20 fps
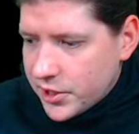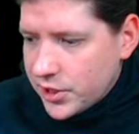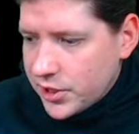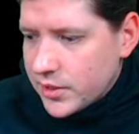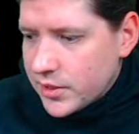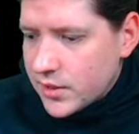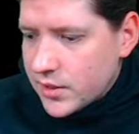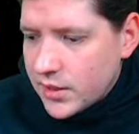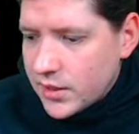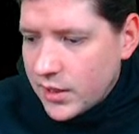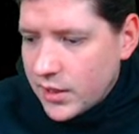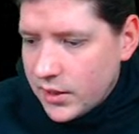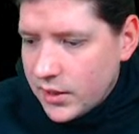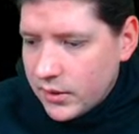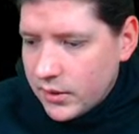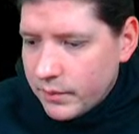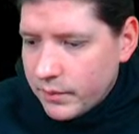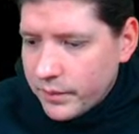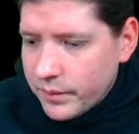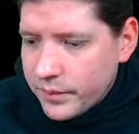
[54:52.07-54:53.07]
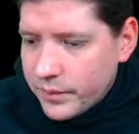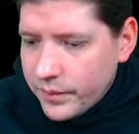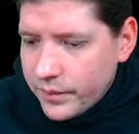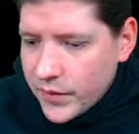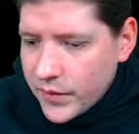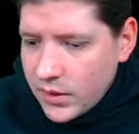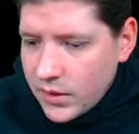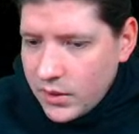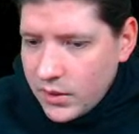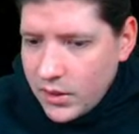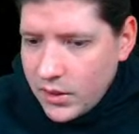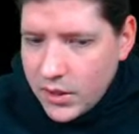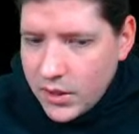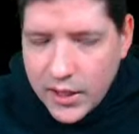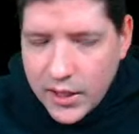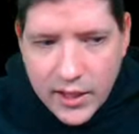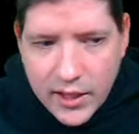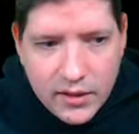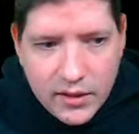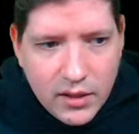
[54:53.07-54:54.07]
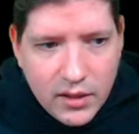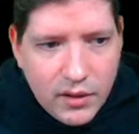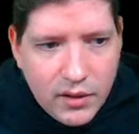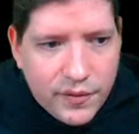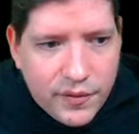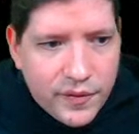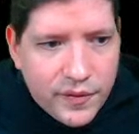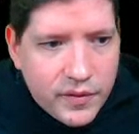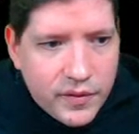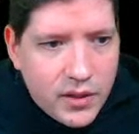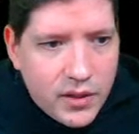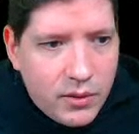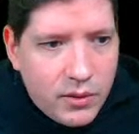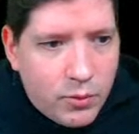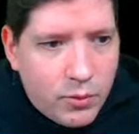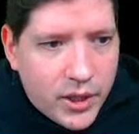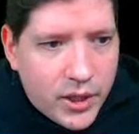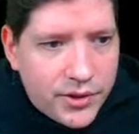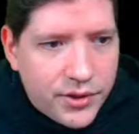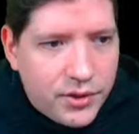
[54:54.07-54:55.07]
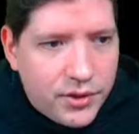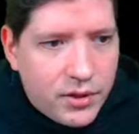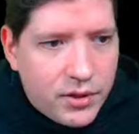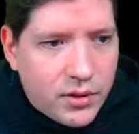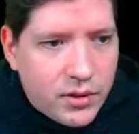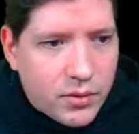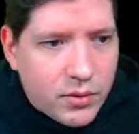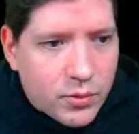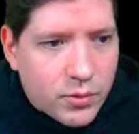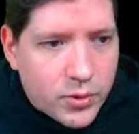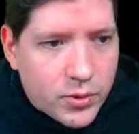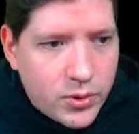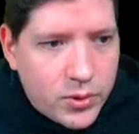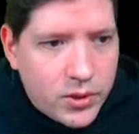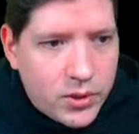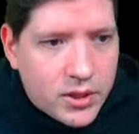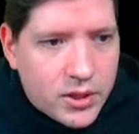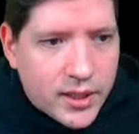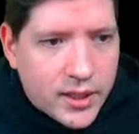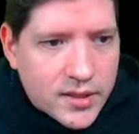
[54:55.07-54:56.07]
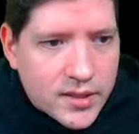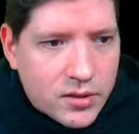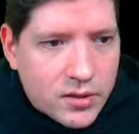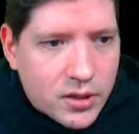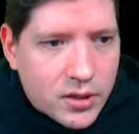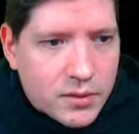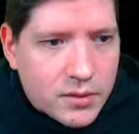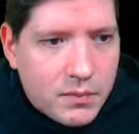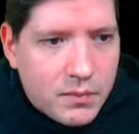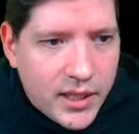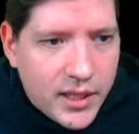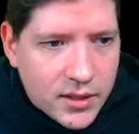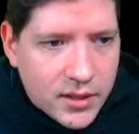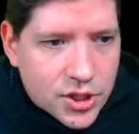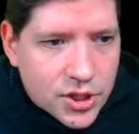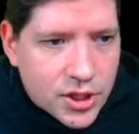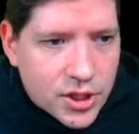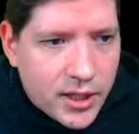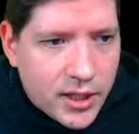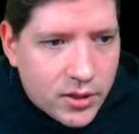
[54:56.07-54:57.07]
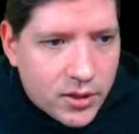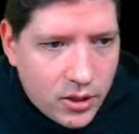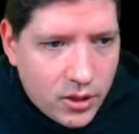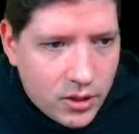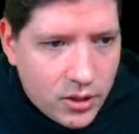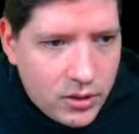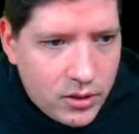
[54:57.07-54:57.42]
and if one rule does not match at all,